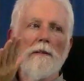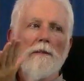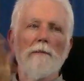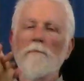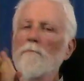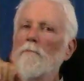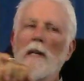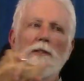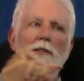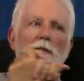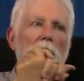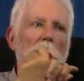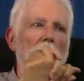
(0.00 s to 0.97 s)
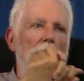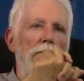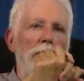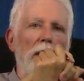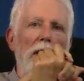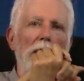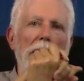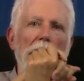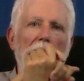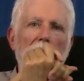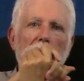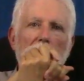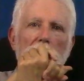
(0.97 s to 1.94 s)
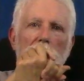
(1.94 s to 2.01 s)
Much as I love Paul
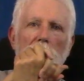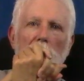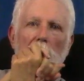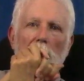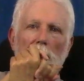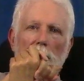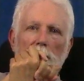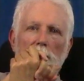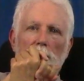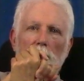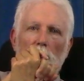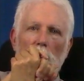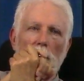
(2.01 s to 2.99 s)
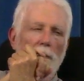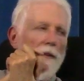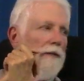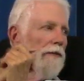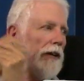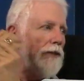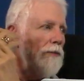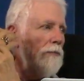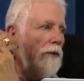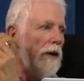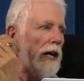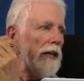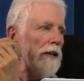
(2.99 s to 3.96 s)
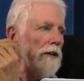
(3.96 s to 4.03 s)
Case's story of the Fez
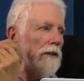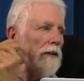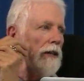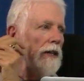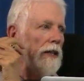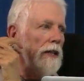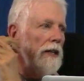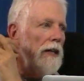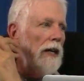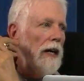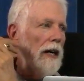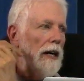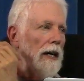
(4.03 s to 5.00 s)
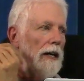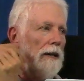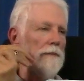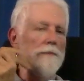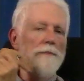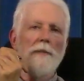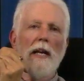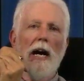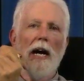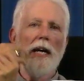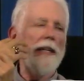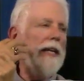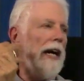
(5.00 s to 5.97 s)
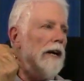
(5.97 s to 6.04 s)
Morocco
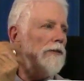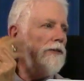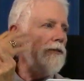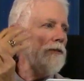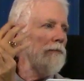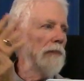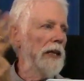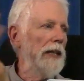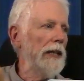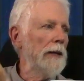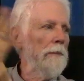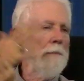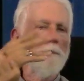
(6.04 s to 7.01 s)
Hyatt House meeting,